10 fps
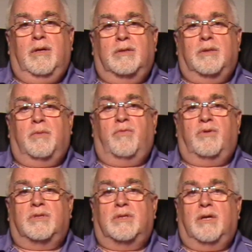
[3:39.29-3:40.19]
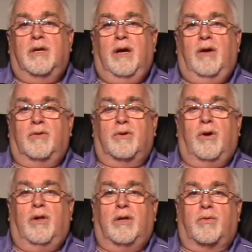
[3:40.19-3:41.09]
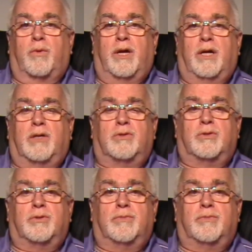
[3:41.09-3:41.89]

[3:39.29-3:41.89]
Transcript: some of his alcoholic rage.